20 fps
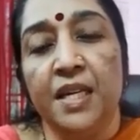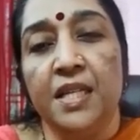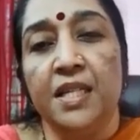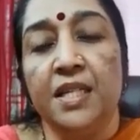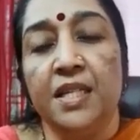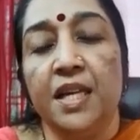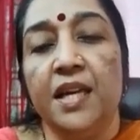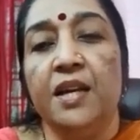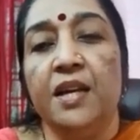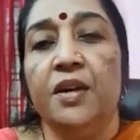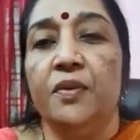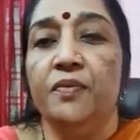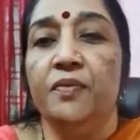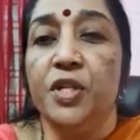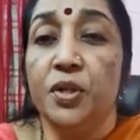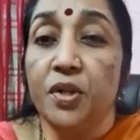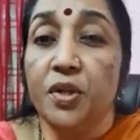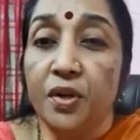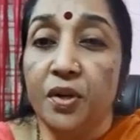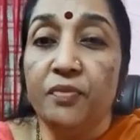See, we
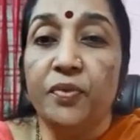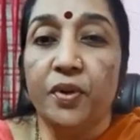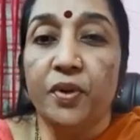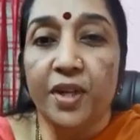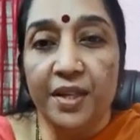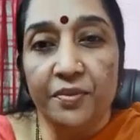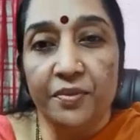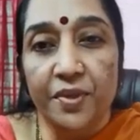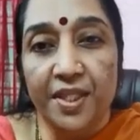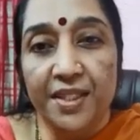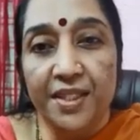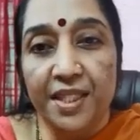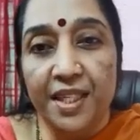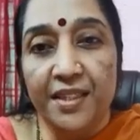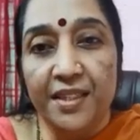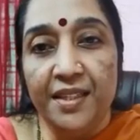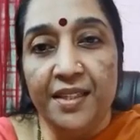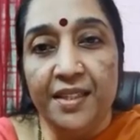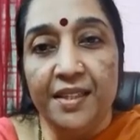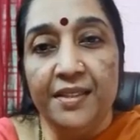should not forget one thing,
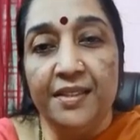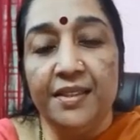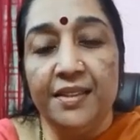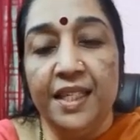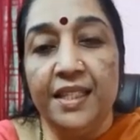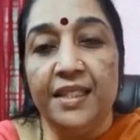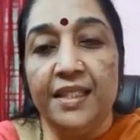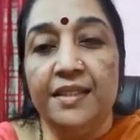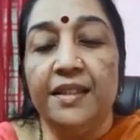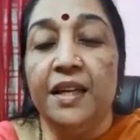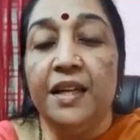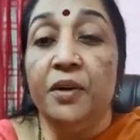that